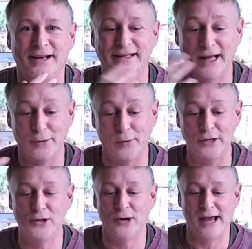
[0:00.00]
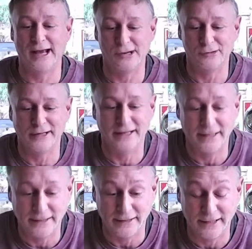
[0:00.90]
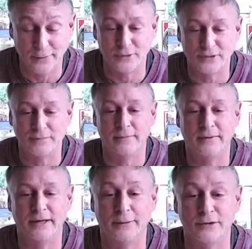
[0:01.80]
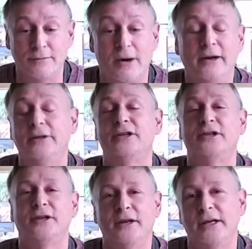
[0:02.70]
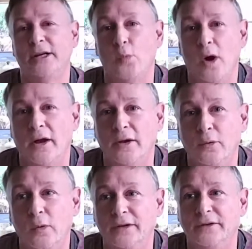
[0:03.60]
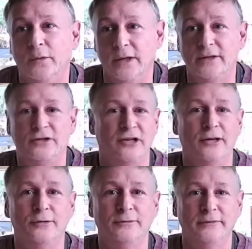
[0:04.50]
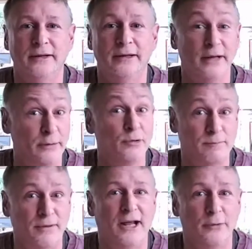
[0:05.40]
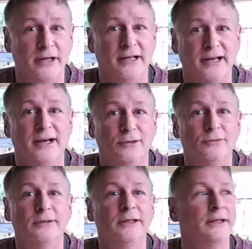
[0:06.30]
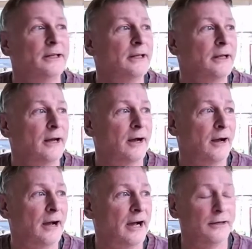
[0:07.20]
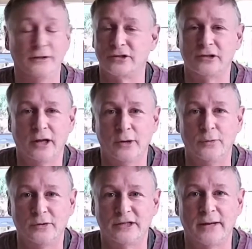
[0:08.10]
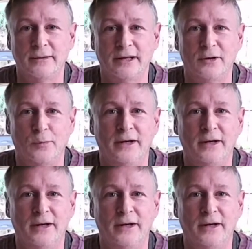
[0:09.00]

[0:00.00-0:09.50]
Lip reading: And now when you're out in, it was minus 31 with the wind chill. It was blowing a gale, and the snow was coming down.